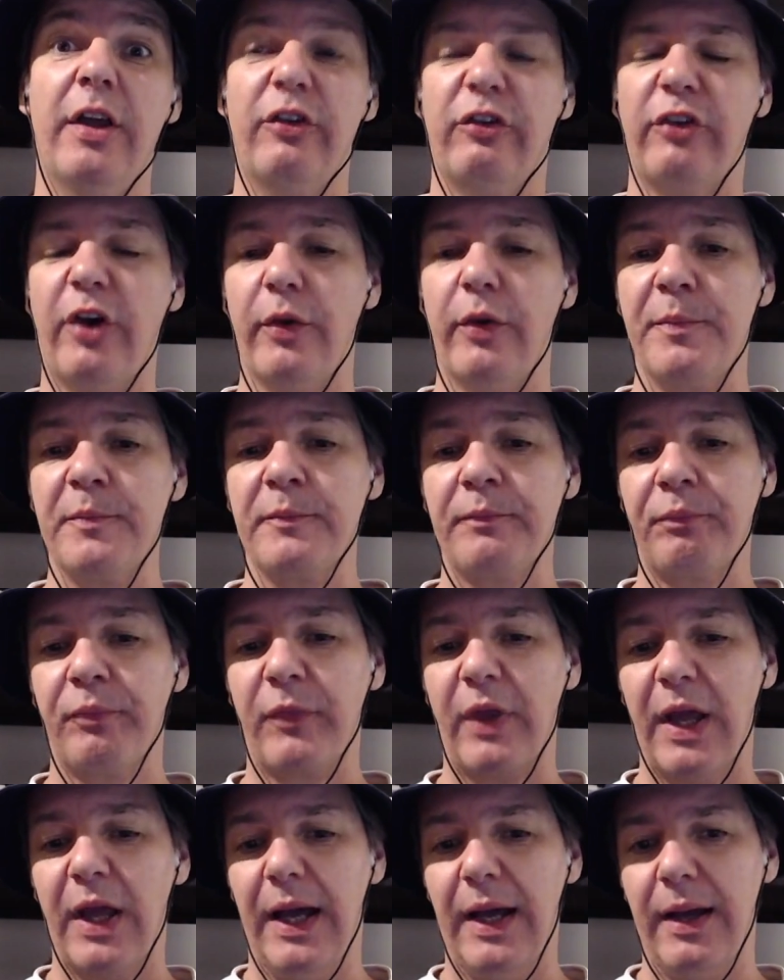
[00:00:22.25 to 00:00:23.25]
So
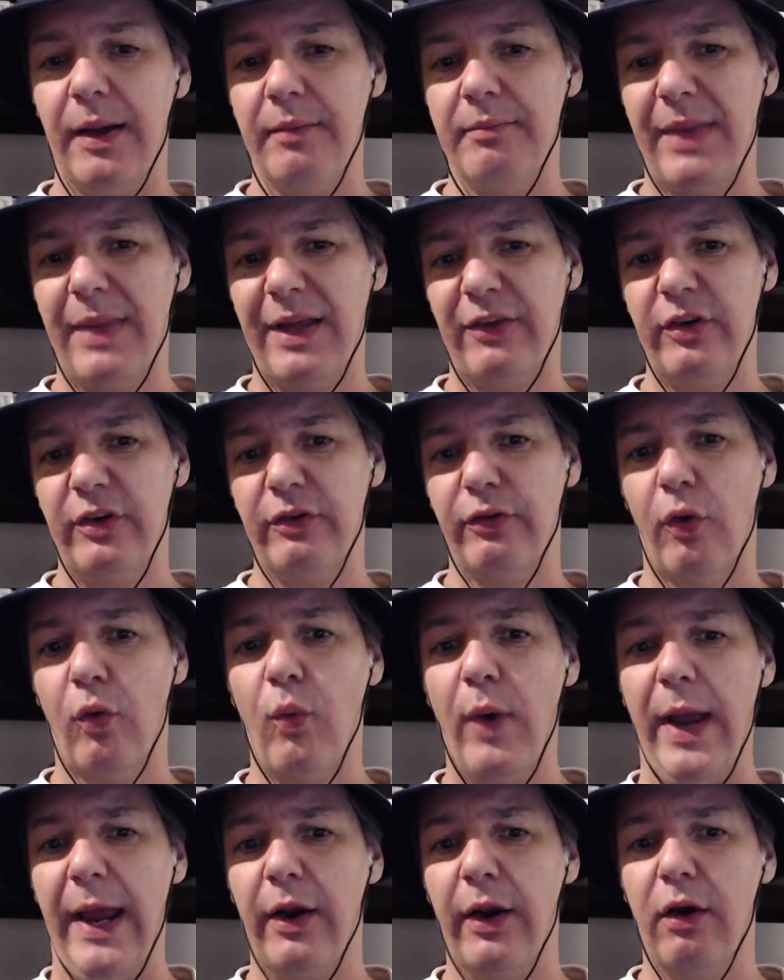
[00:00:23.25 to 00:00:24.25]

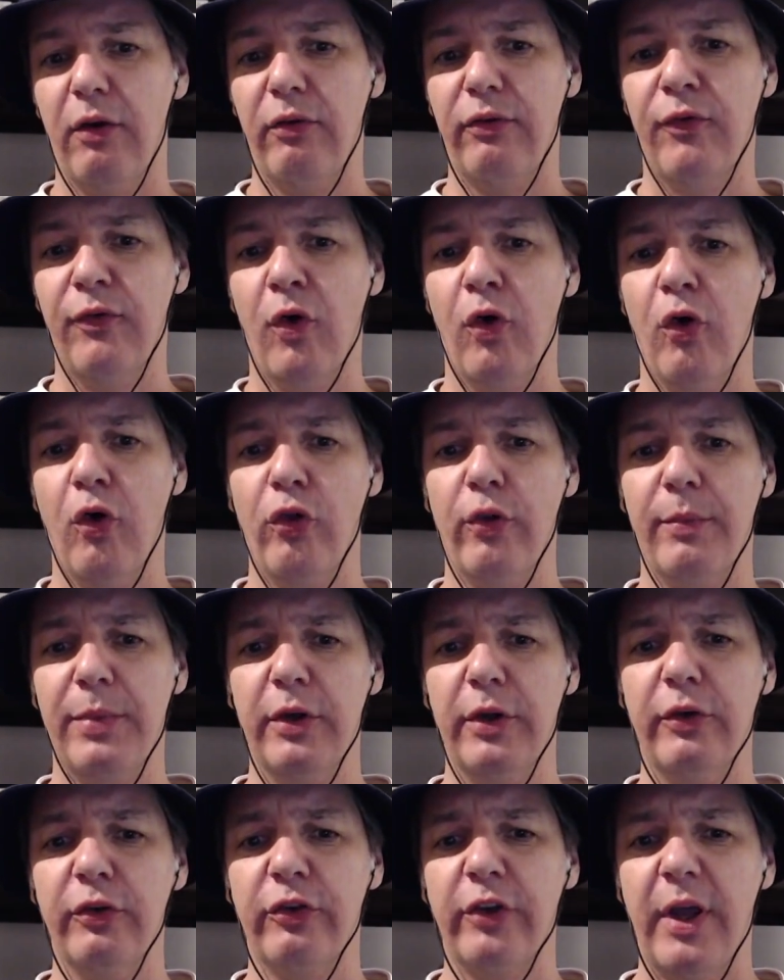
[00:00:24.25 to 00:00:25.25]
massive win for the
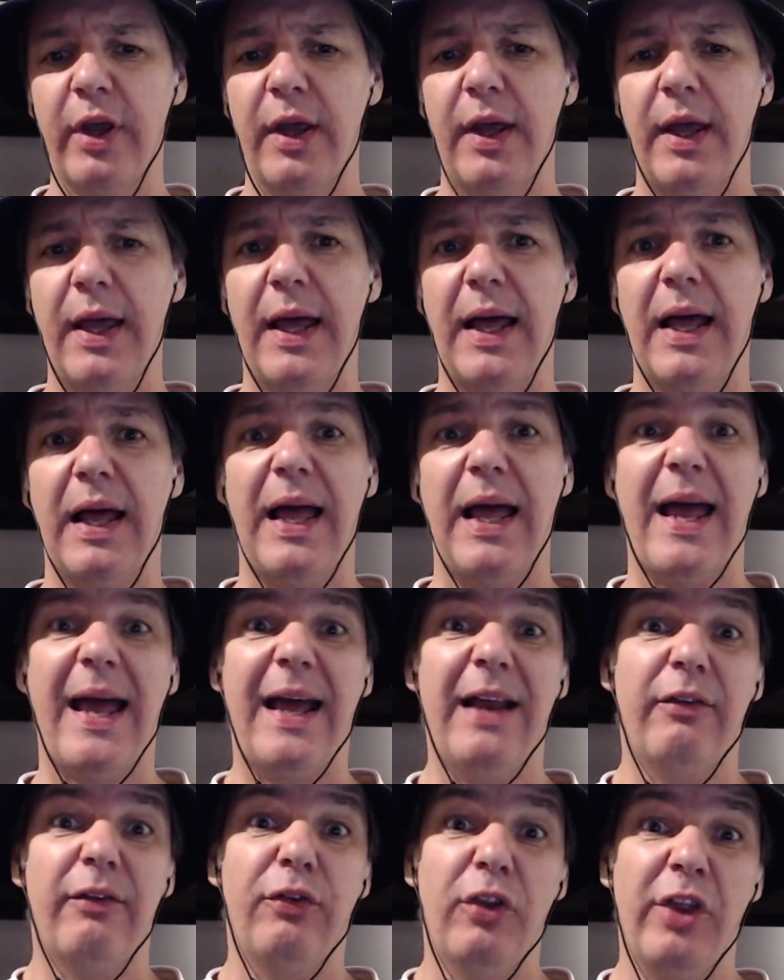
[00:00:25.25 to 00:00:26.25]
Blues
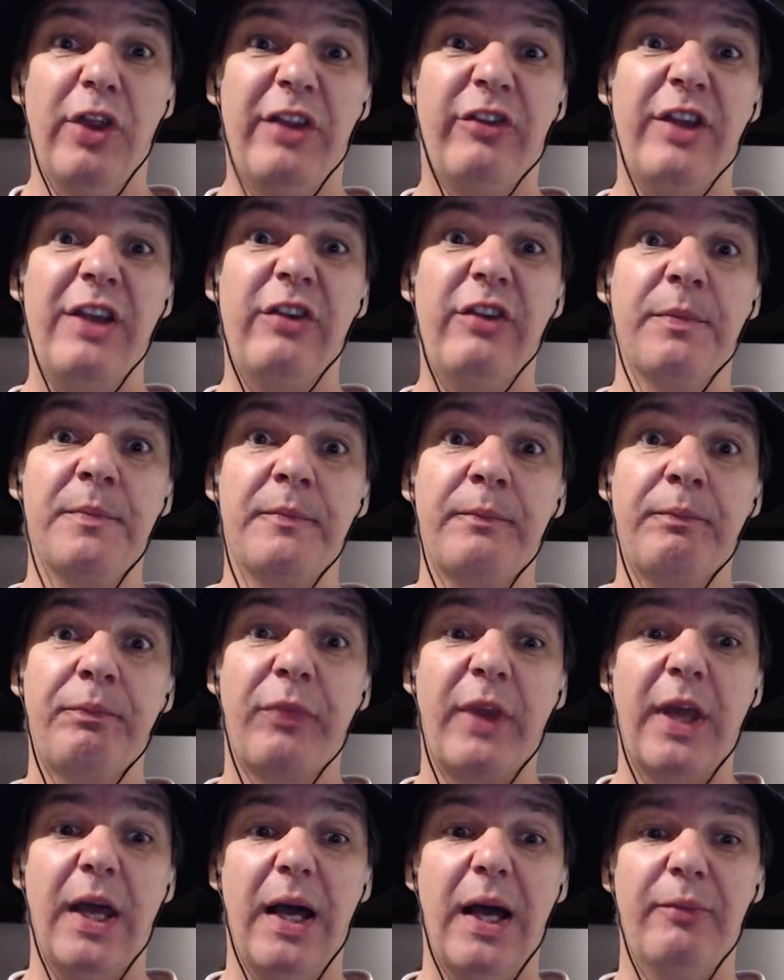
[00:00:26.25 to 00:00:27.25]
and for their season
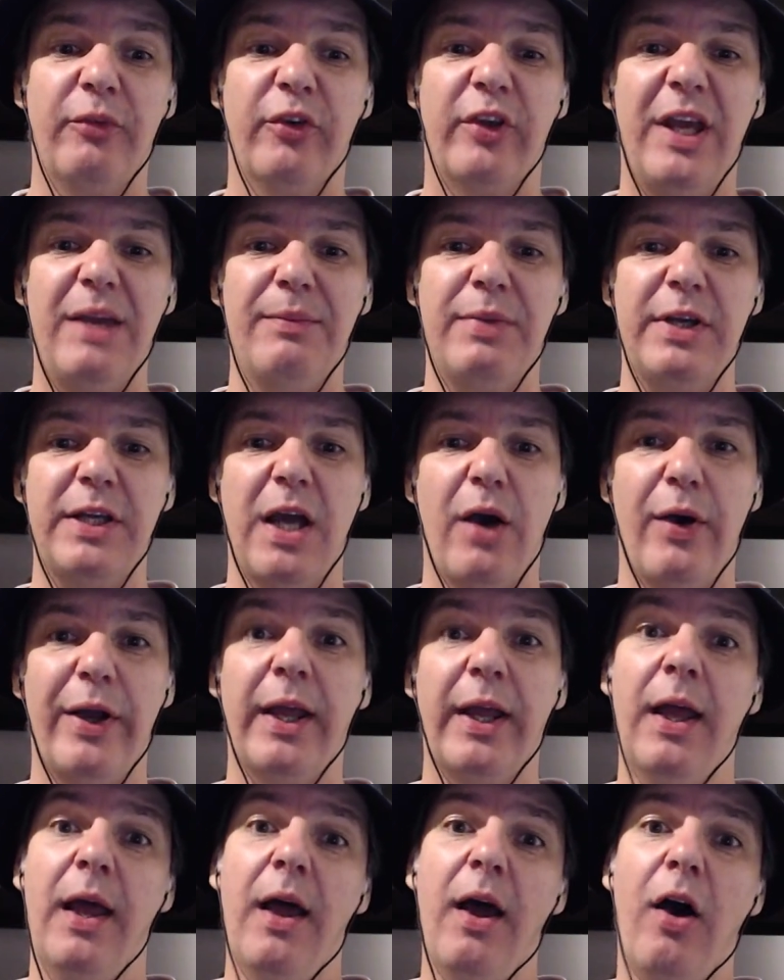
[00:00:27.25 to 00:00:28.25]
to keep it
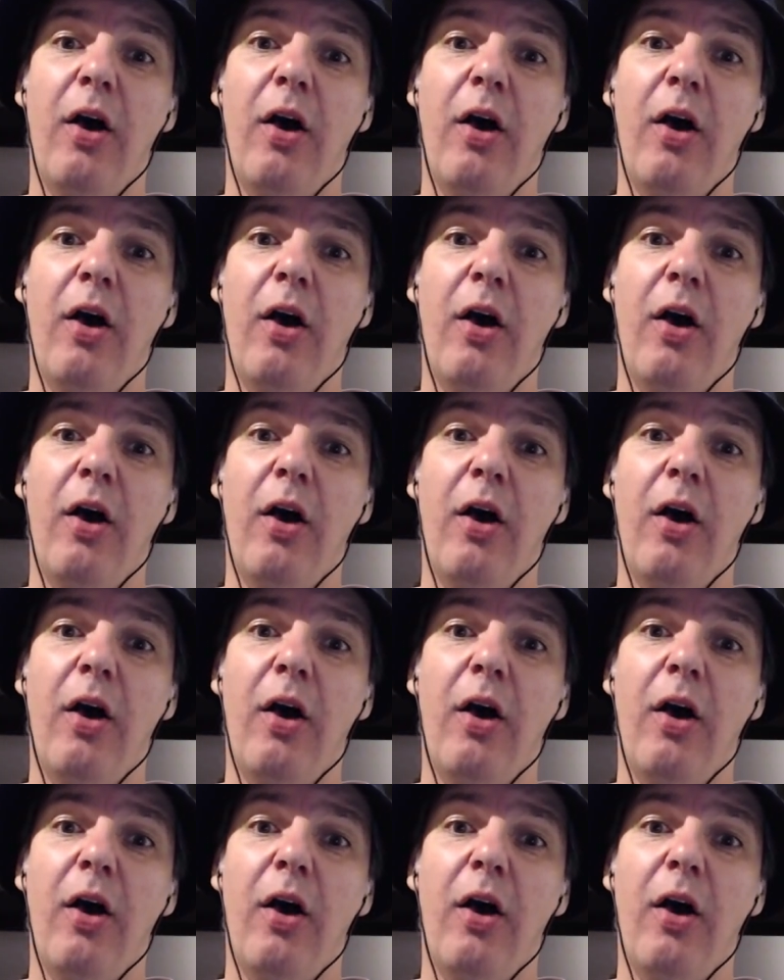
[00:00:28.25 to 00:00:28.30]
going.